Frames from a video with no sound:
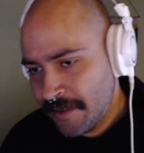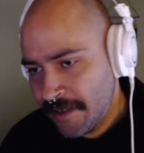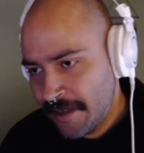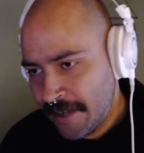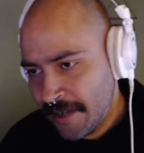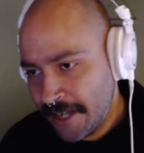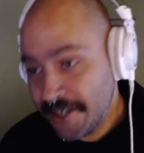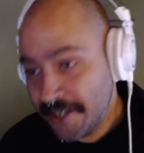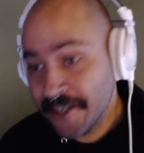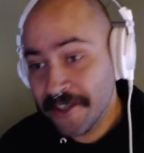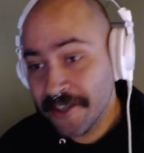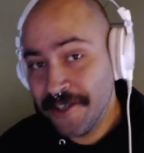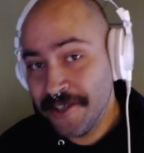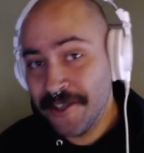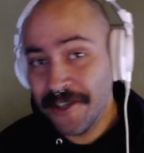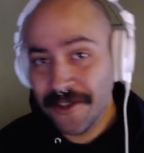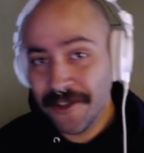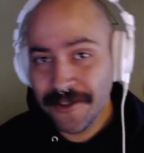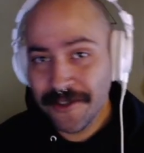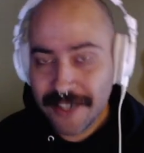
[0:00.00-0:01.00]
Until you
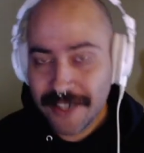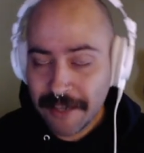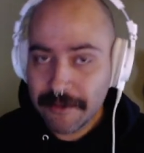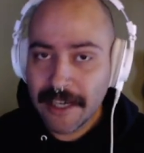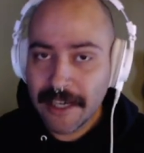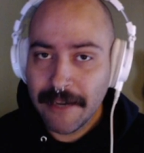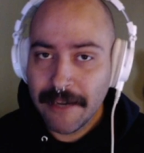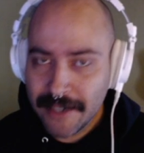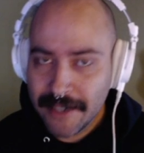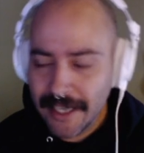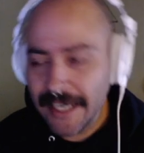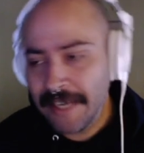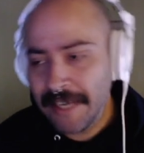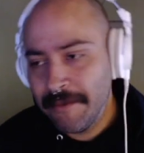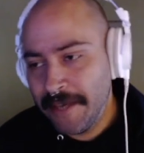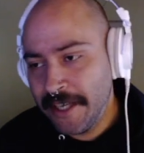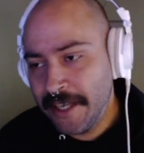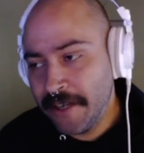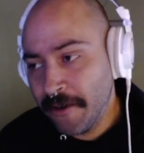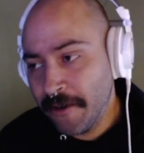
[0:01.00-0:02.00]
do. Sometimes it can
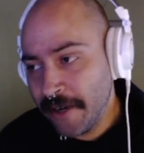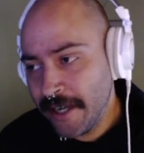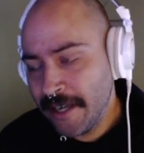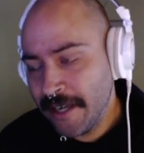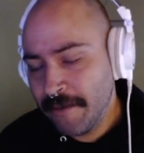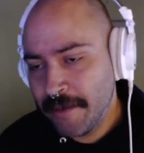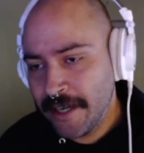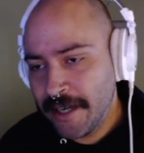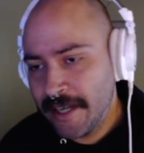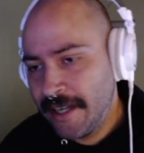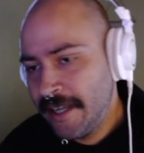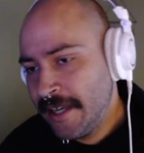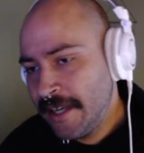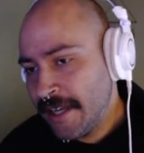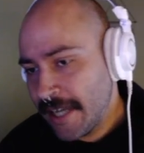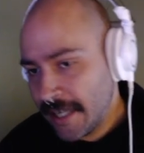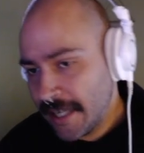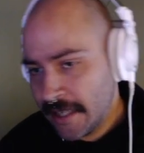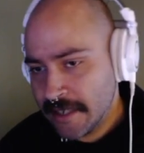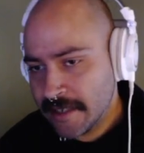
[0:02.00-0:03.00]
be annoying, but
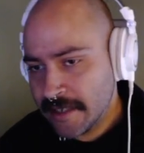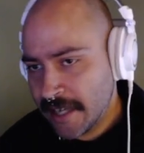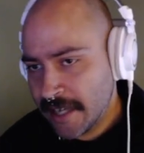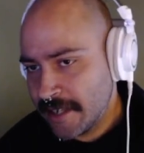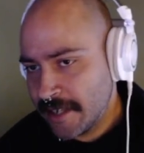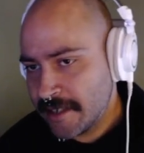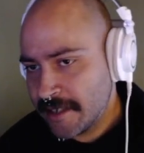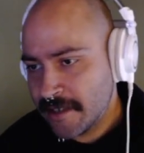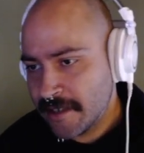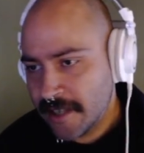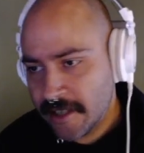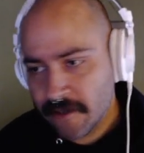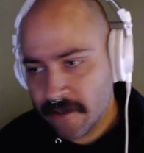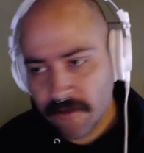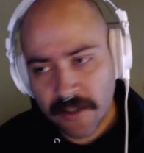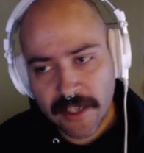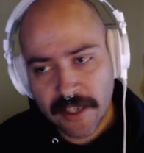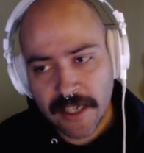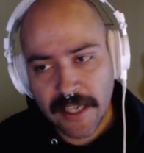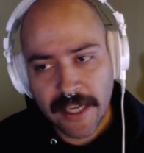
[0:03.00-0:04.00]
in this case, it's
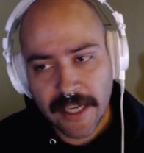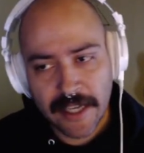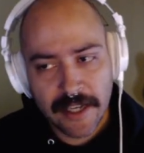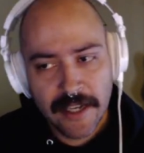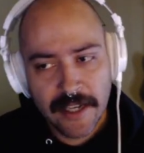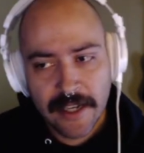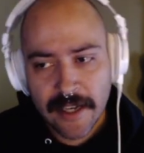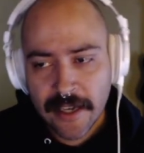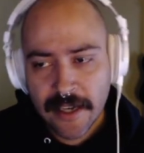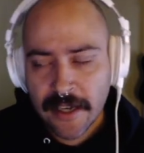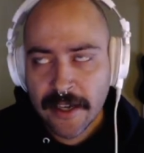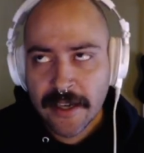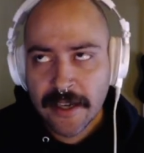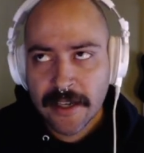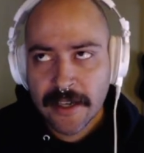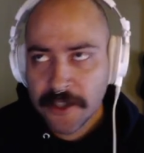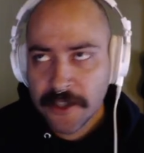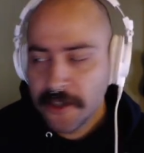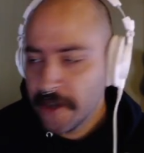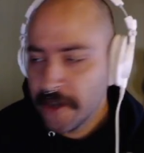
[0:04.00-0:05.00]
really like
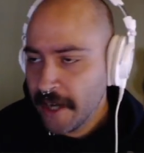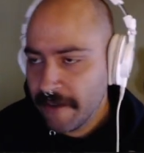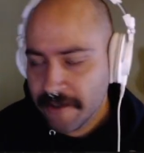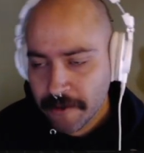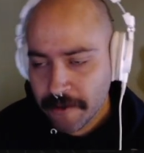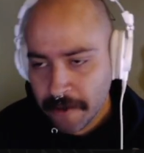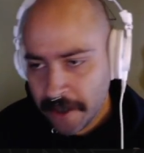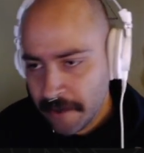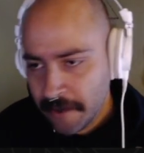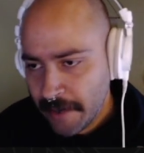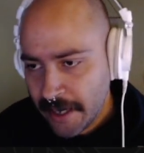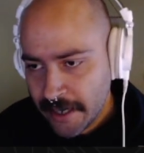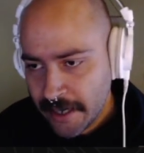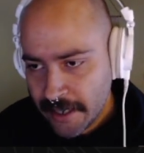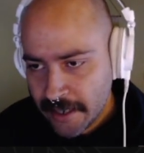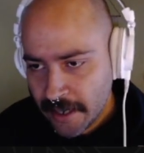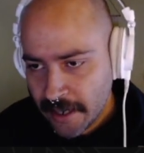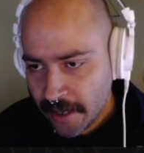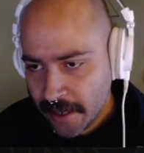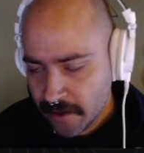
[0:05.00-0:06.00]
you don't have to worry about
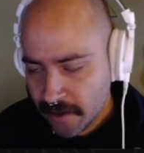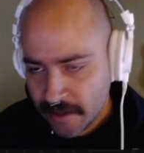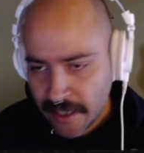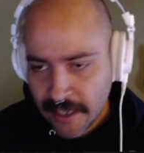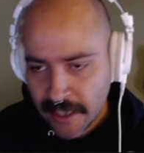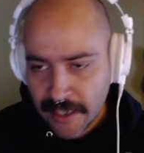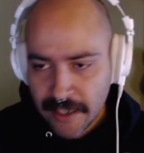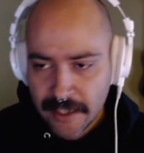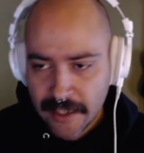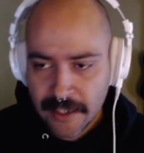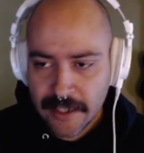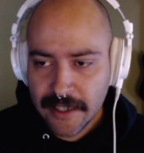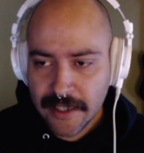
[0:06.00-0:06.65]
it other than